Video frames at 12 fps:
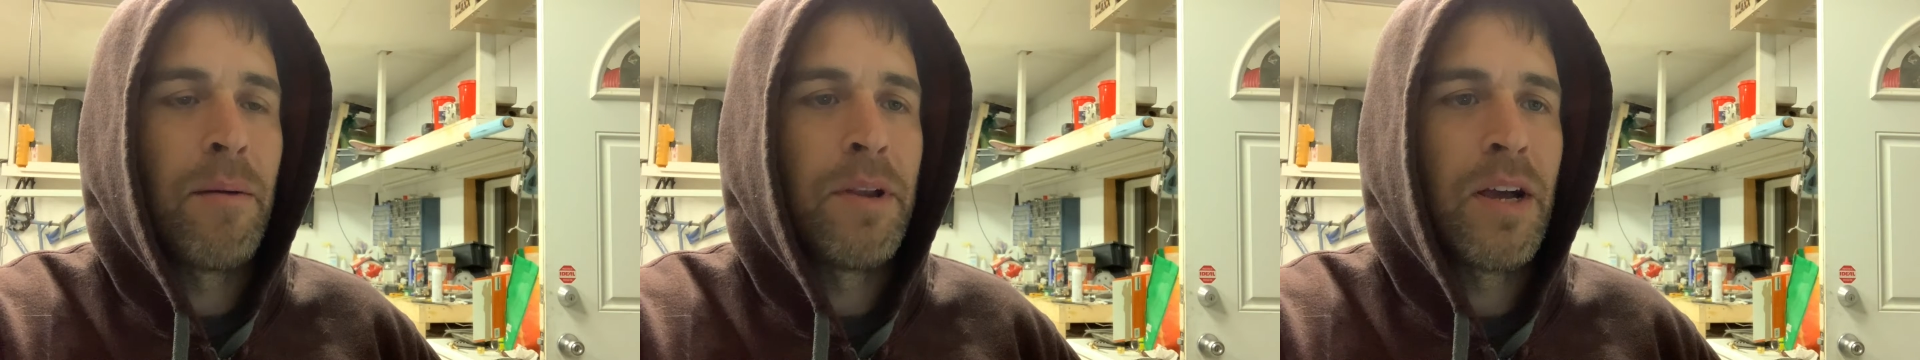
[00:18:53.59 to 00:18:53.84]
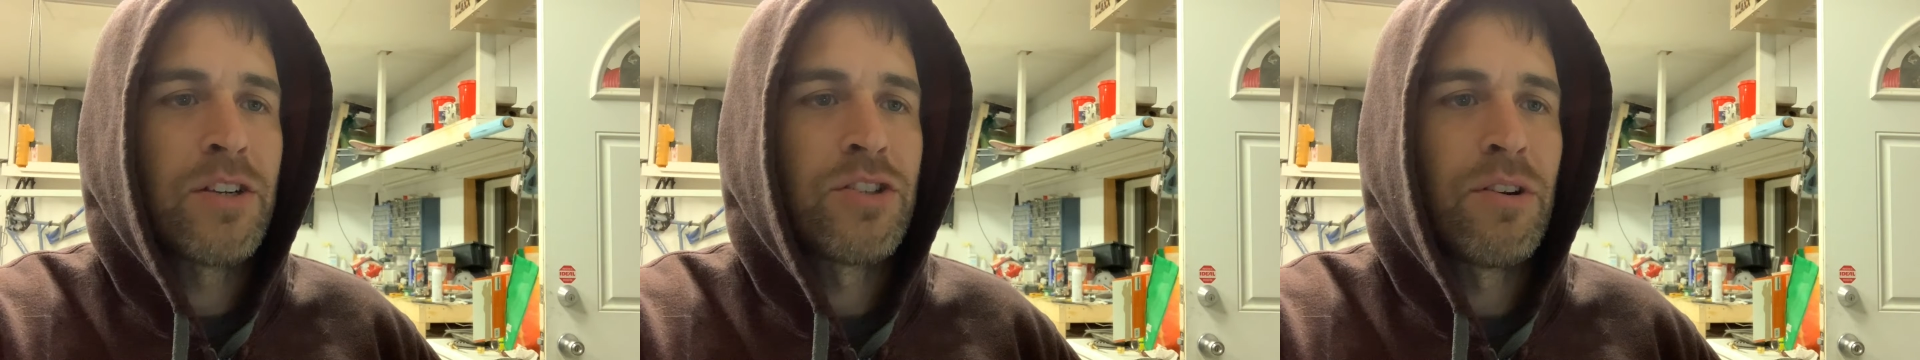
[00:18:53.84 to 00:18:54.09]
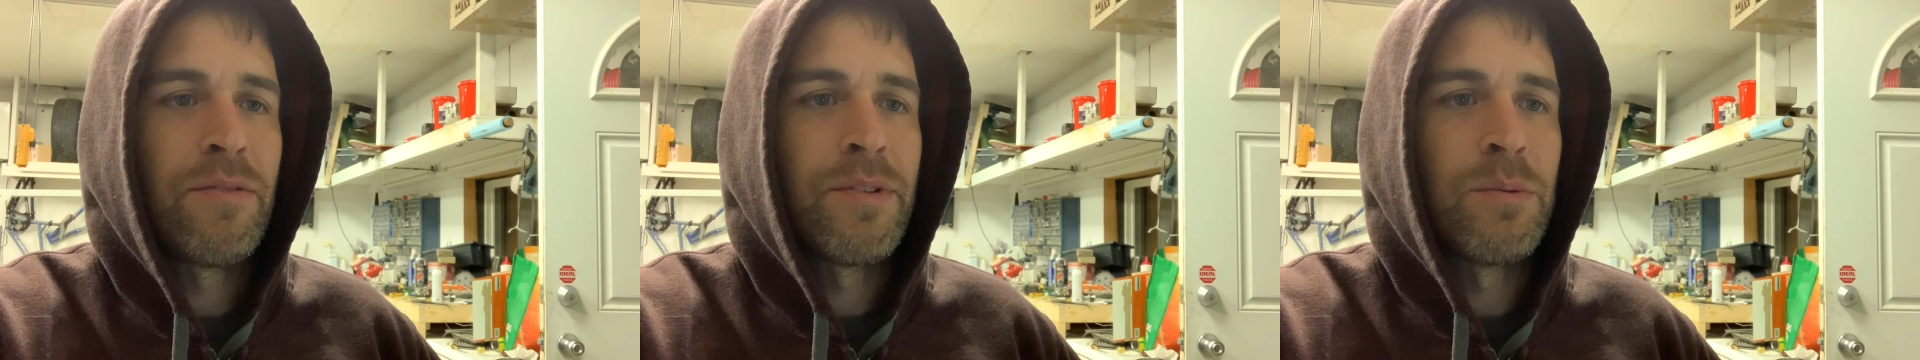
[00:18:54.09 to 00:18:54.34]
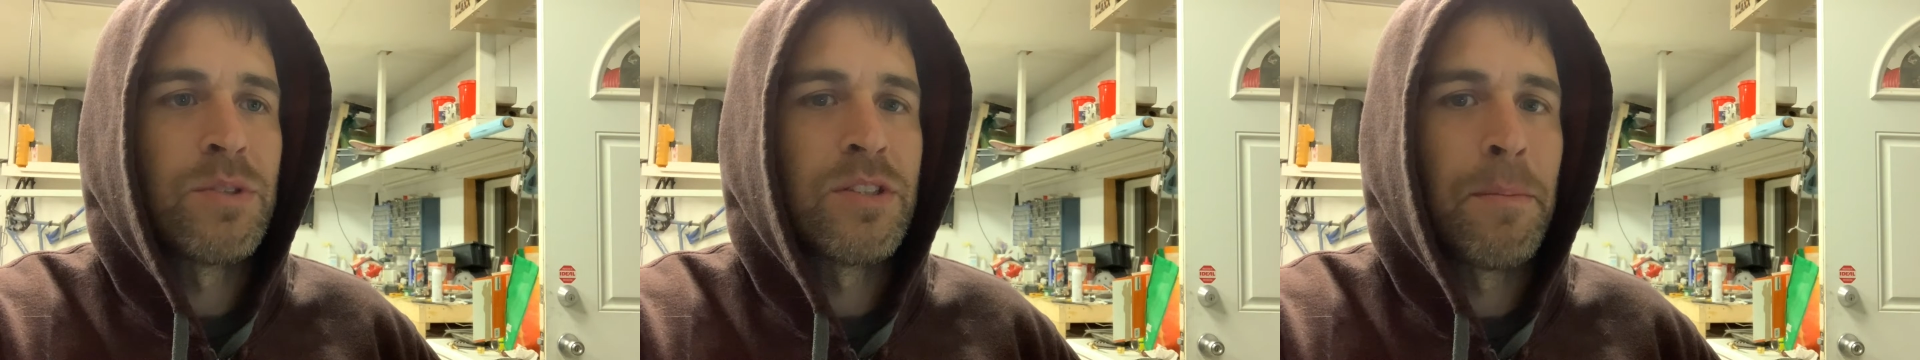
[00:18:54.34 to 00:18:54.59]
I'm not sure if
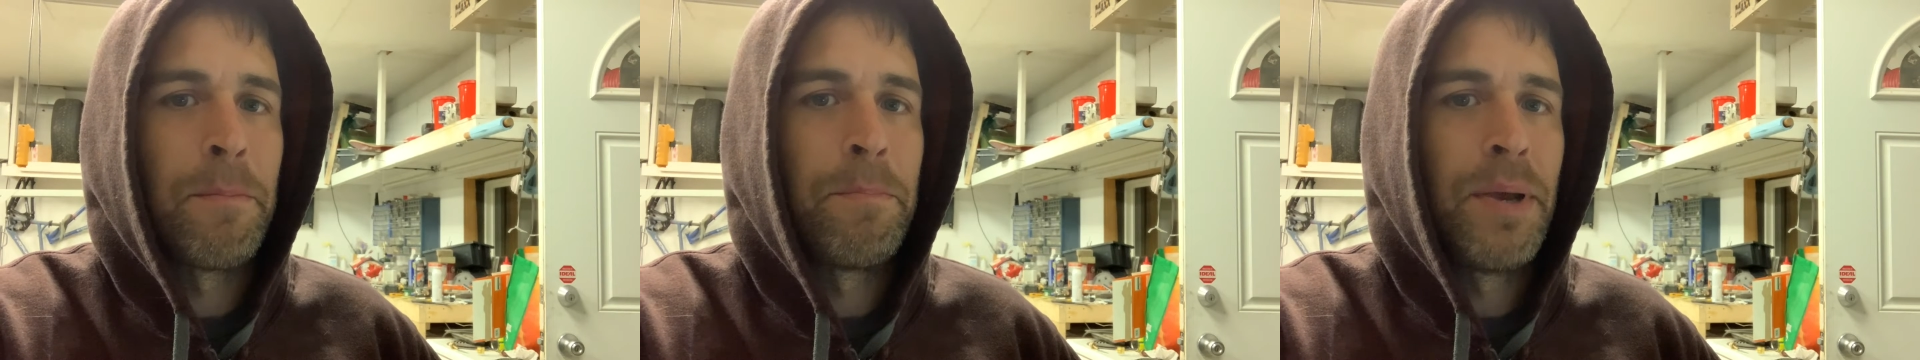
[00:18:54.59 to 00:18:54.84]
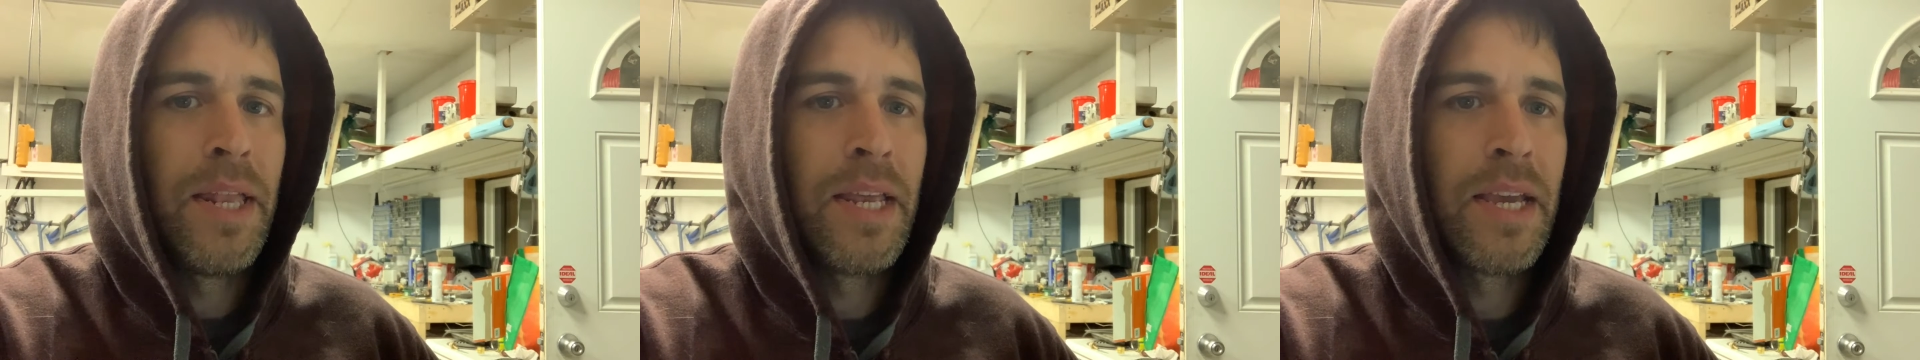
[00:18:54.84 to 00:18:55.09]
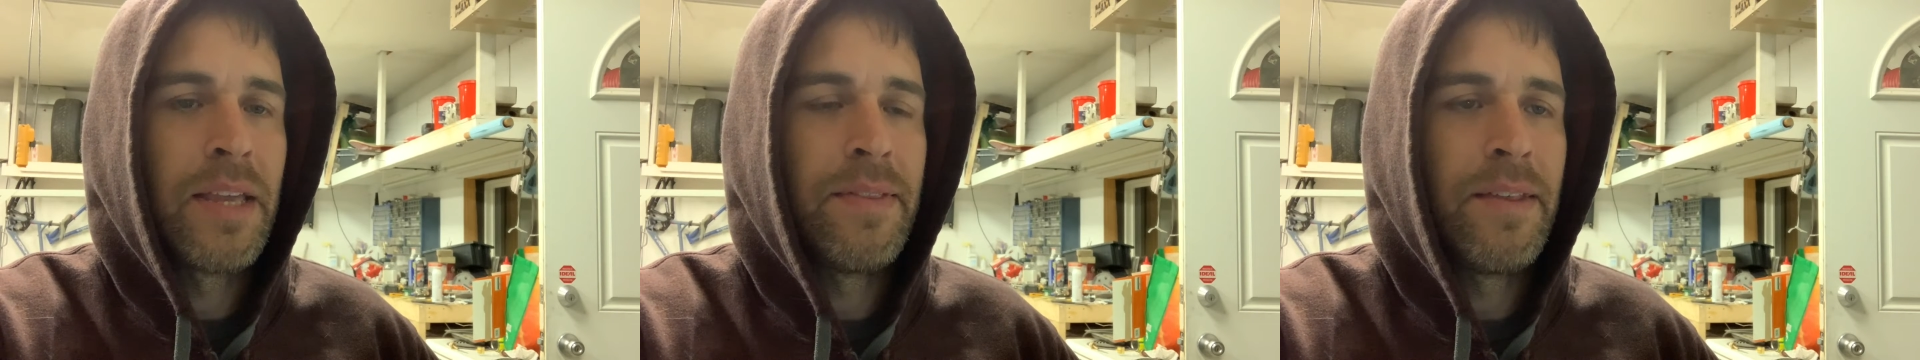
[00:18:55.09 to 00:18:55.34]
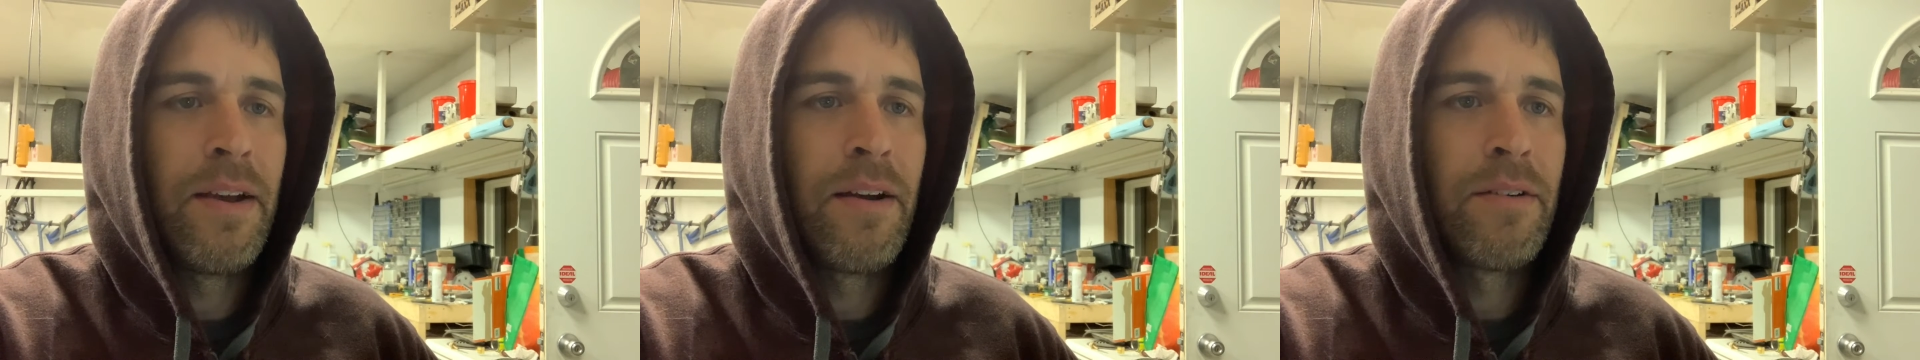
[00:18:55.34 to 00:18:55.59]
there was some pitting
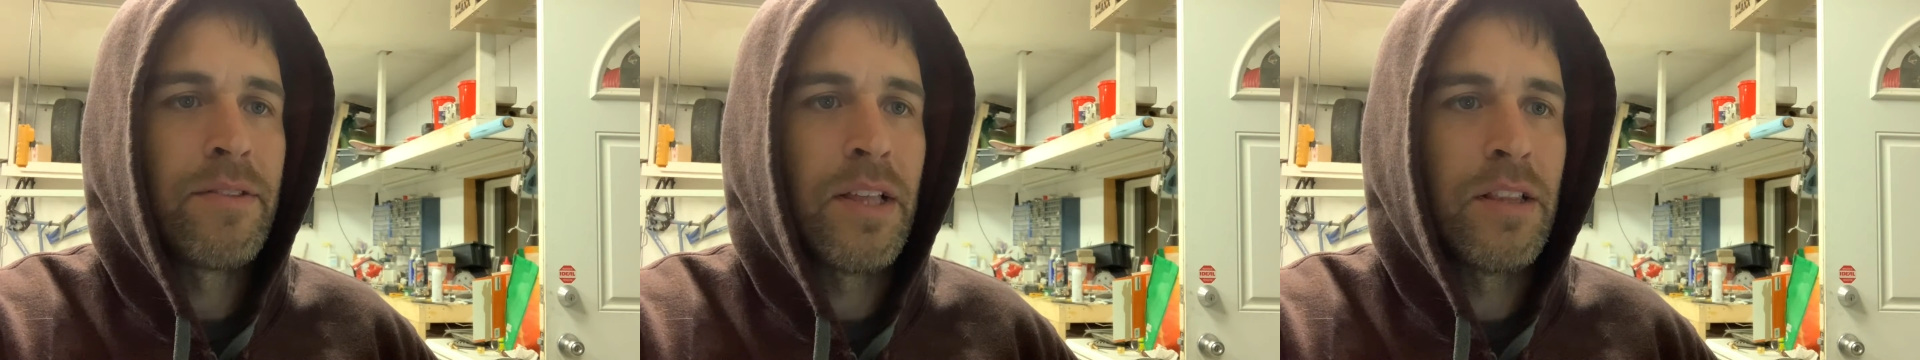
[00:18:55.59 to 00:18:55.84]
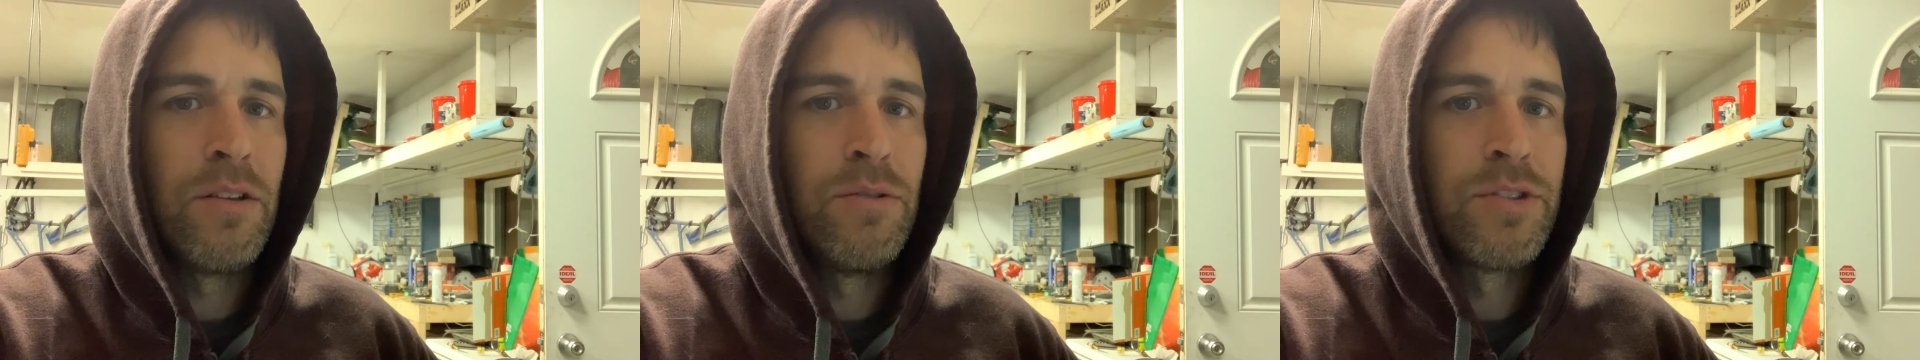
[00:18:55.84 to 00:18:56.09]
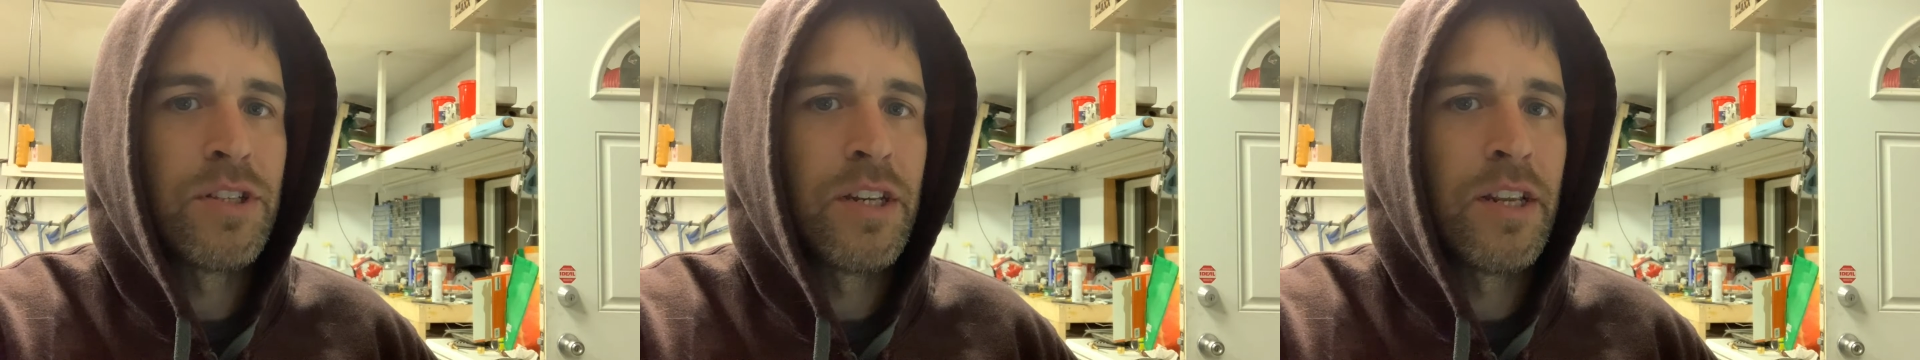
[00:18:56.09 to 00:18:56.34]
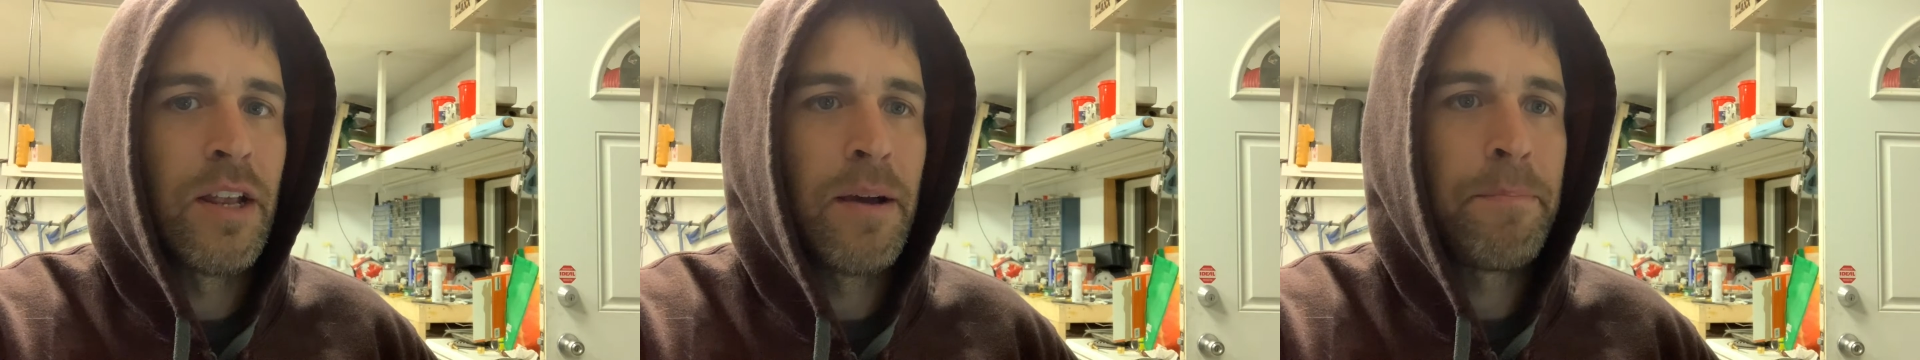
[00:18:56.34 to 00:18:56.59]
in there that
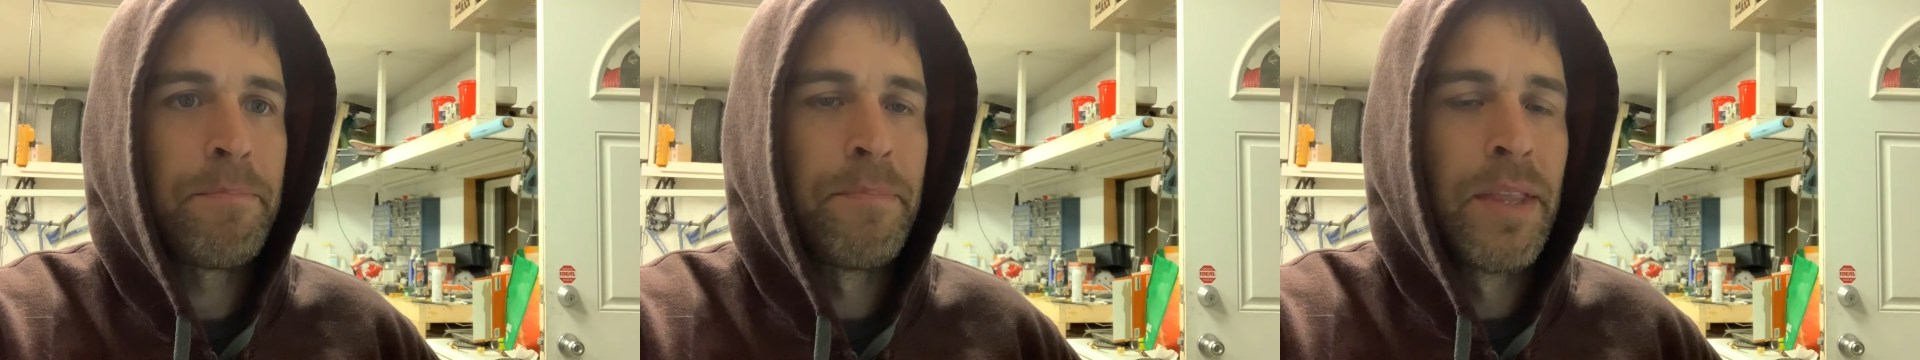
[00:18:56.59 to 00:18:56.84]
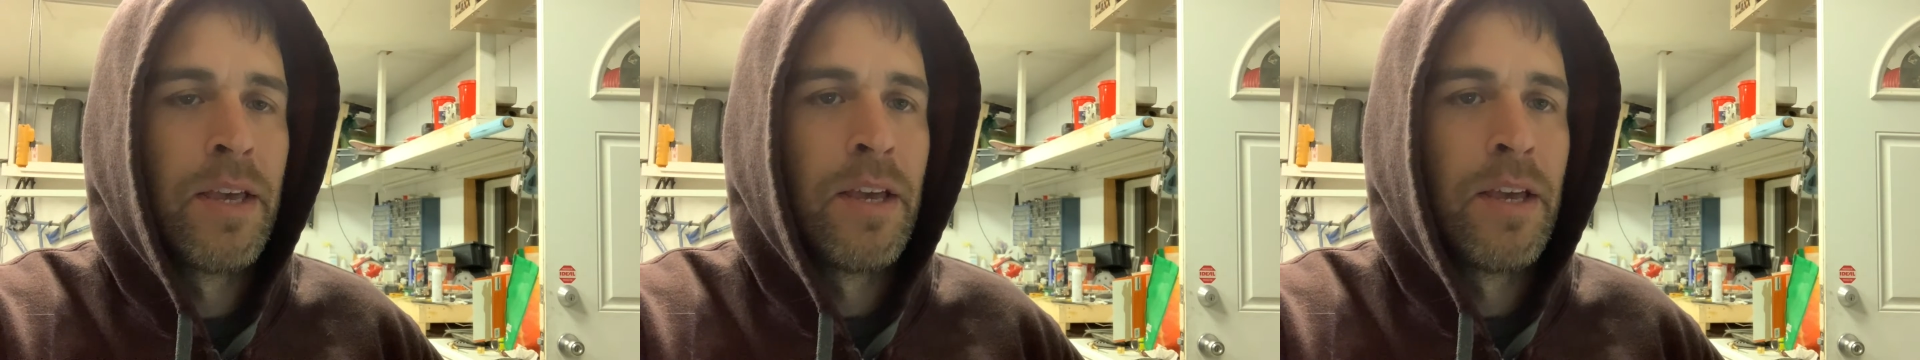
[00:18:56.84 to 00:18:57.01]
loosened it up,